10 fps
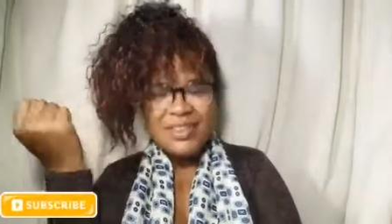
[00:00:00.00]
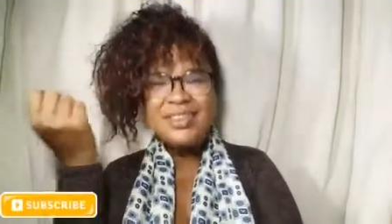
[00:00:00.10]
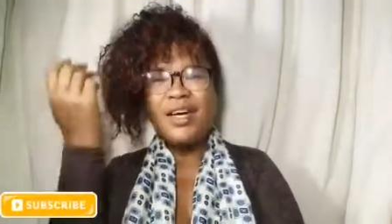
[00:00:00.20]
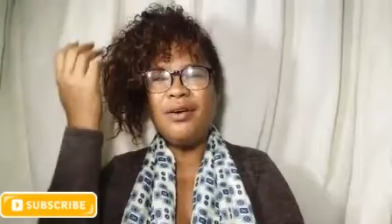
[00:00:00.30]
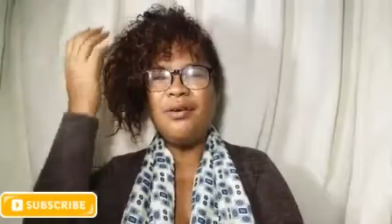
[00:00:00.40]

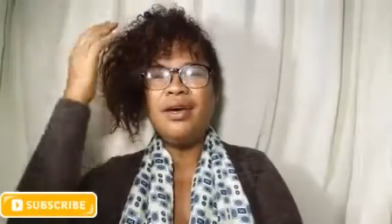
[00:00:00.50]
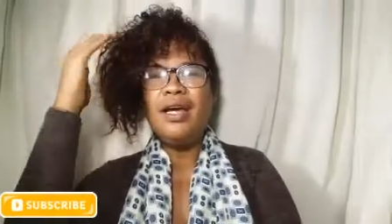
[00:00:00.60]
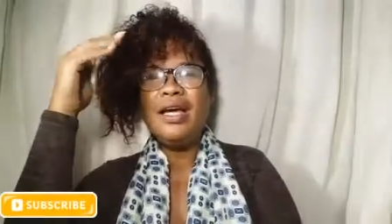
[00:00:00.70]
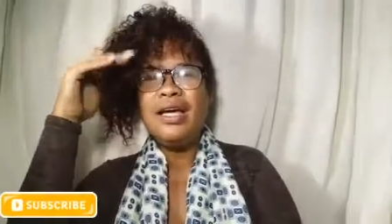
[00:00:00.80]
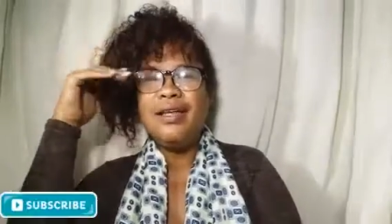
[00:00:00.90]
So
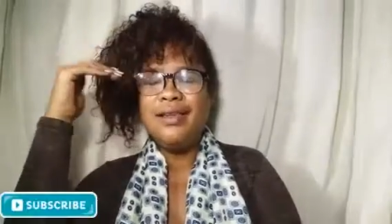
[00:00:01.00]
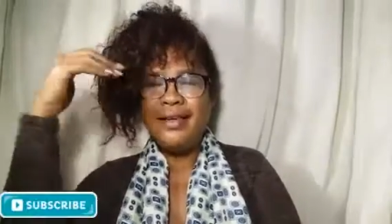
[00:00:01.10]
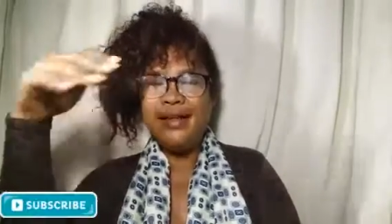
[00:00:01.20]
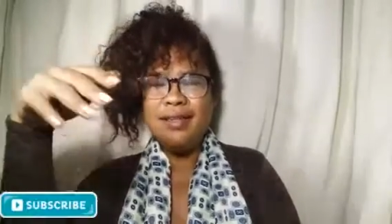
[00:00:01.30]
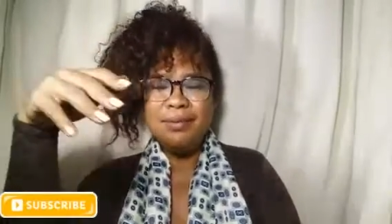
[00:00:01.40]

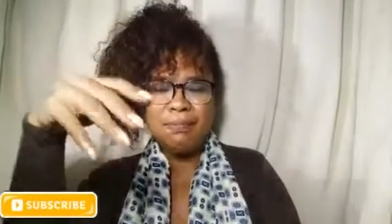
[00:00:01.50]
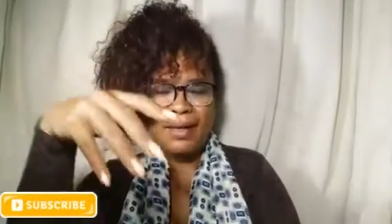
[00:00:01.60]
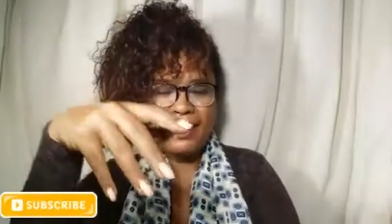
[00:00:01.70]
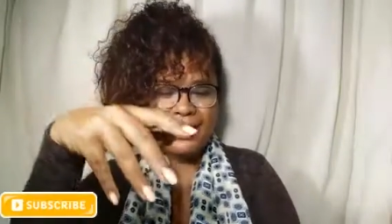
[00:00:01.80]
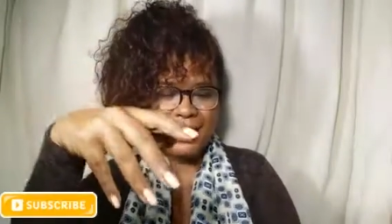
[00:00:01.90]
this
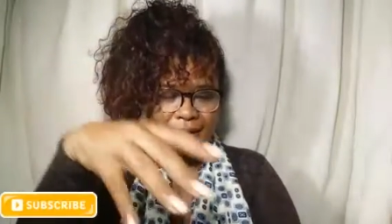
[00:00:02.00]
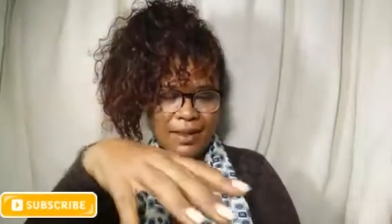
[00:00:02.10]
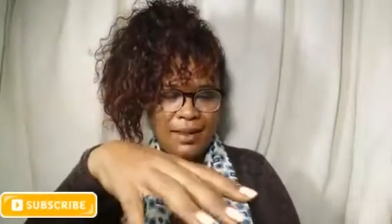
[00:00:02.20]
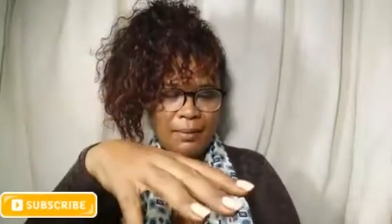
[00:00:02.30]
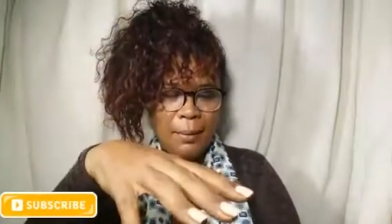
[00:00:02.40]

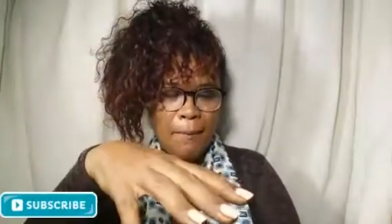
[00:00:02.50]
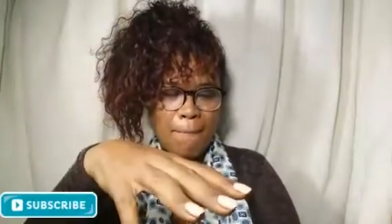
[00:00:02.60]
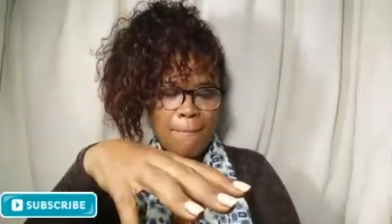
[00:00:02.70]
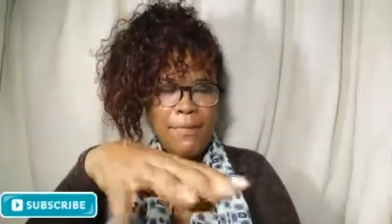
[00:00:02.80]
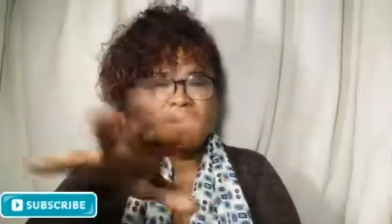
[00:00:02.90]
basically
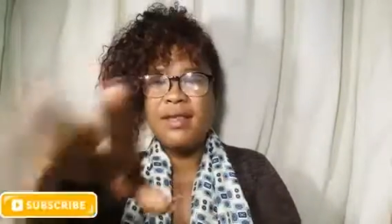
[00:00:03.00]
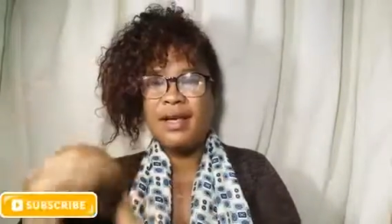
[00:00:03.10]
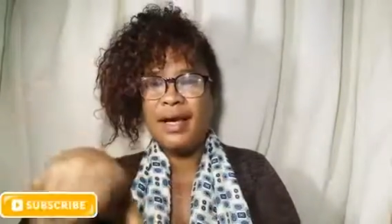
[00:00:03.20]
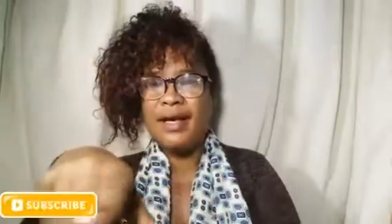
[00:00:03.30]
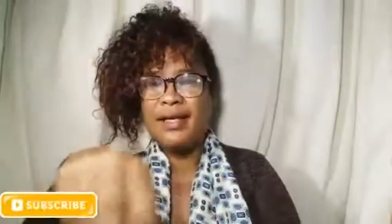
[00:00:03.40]
the
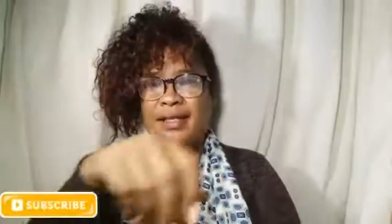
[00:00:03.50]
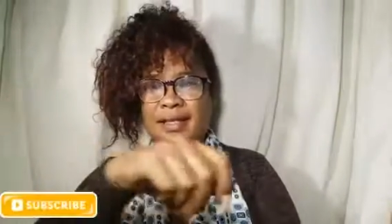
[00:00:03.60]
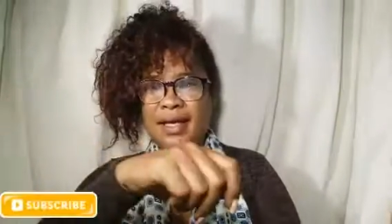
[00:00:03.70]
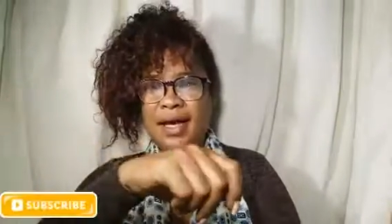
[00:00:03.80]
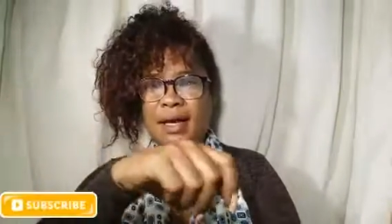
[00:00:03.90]
lady's
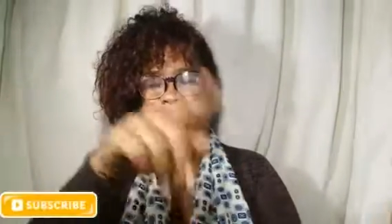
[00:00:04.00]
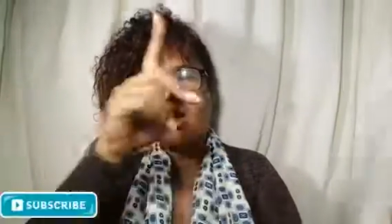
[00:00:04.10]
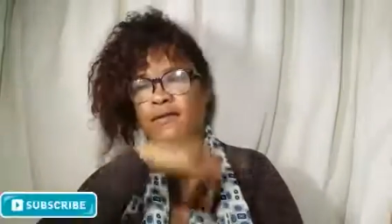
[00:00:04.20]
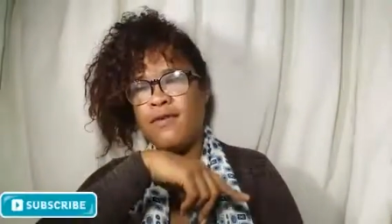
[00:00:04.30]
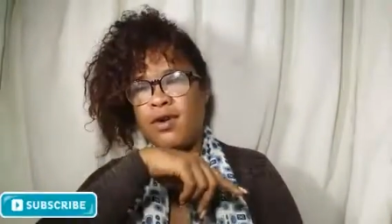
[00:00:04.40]
name
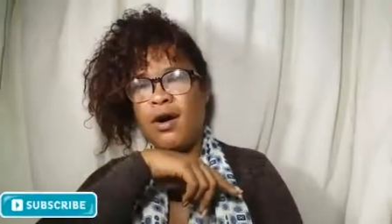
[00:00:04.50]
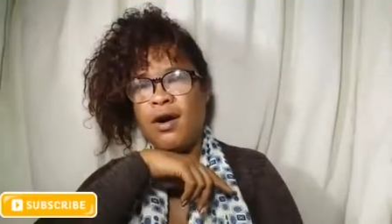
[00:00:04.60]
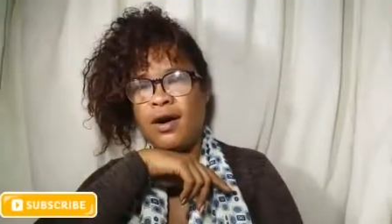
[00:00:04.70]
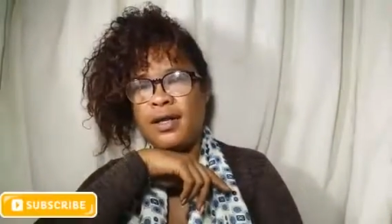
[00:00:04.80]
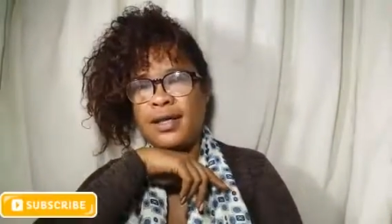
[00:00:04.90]
over
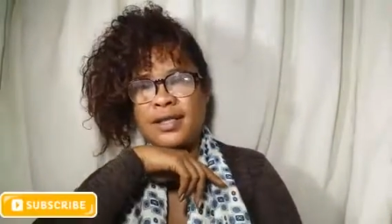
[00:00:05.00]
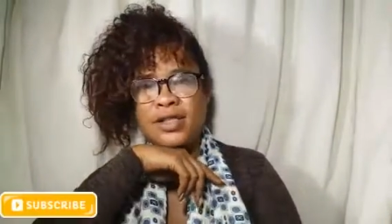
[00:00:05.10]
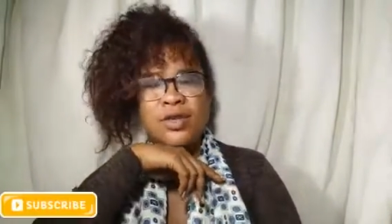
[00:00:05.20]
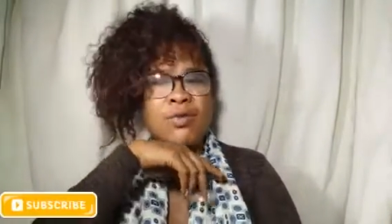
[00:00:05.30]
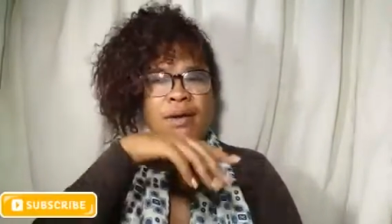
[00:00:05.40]
on
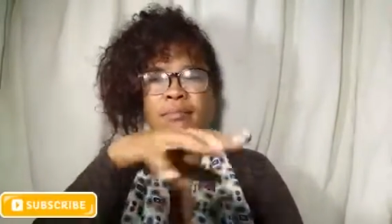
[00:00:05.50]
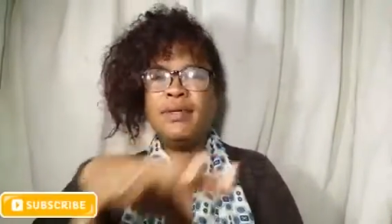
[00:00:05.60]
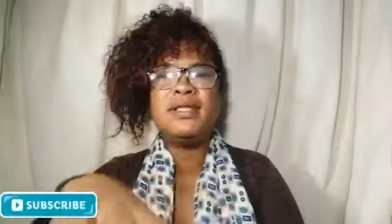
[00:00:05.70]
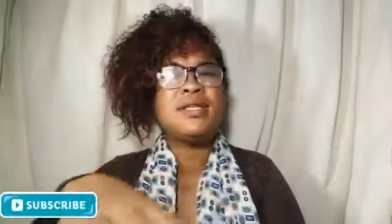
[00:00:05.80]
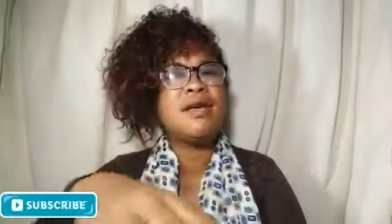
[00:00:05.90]
Instagram.
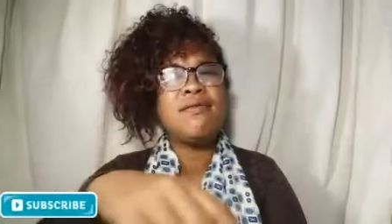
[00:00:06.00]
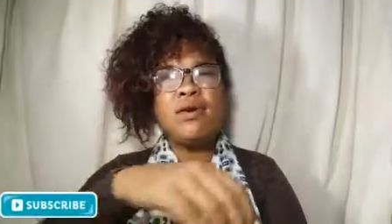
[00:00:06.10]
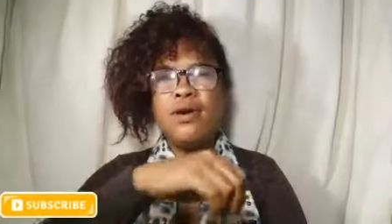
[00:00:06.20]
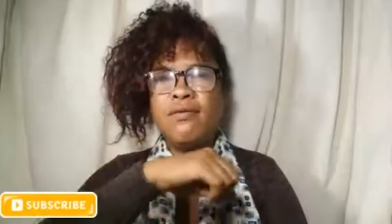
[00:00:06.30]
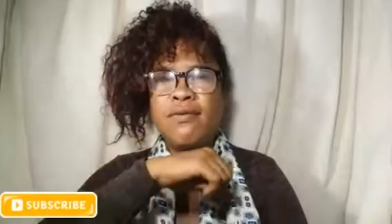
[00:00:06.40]
Please give
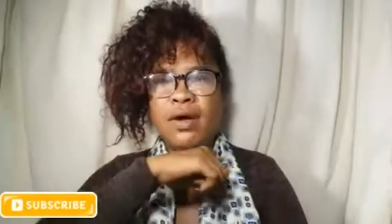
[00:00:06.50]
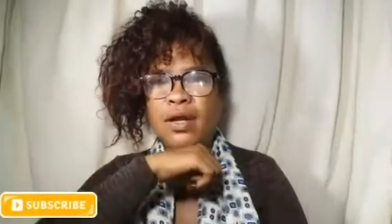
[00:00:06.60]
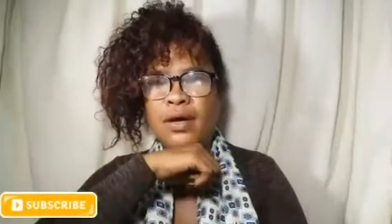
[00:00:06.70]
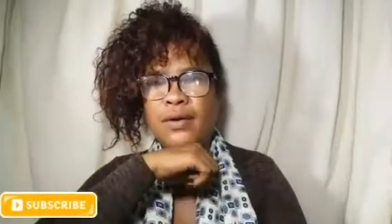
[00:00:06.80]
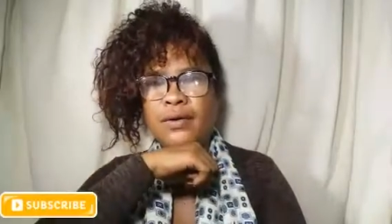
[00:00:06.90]
her a
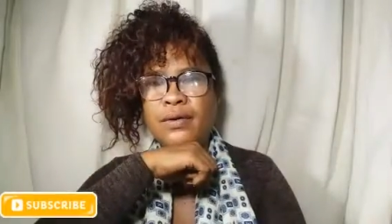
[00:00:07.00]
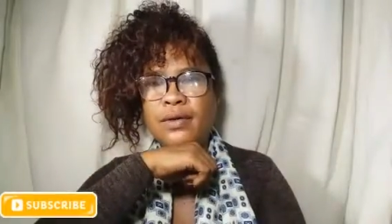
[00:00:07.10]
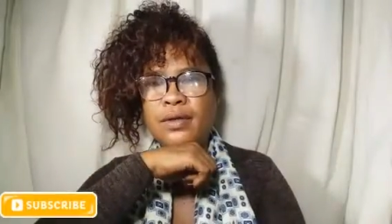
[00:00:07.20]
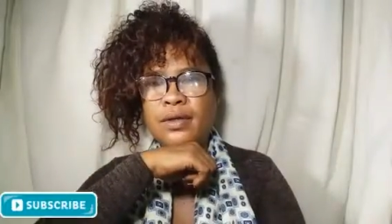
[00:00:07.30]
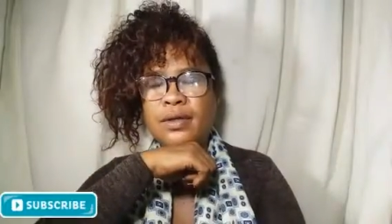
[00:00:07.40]
follow.
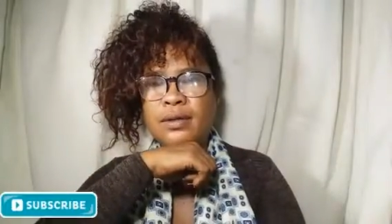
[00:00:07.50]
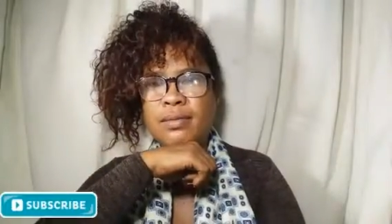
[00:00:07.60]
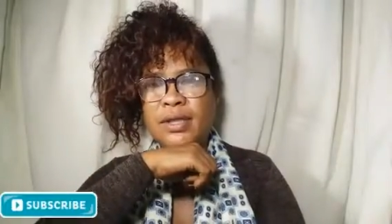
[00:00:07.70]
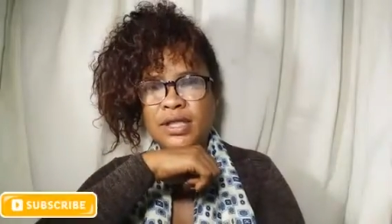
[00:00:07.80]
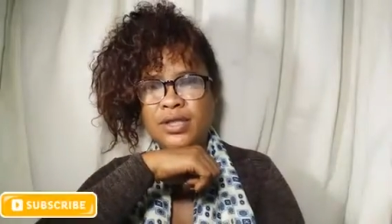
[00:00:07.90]

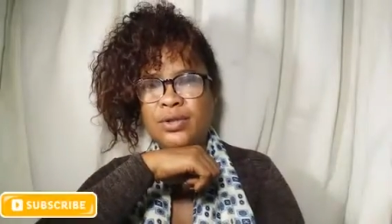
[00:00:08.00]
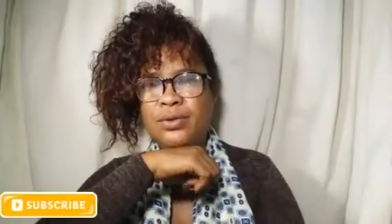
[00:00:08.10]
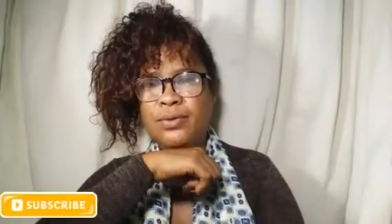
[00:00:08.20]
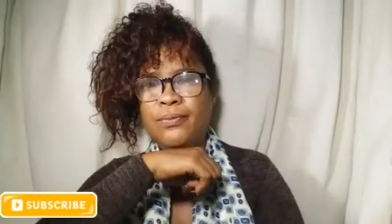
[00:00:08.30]
Please do.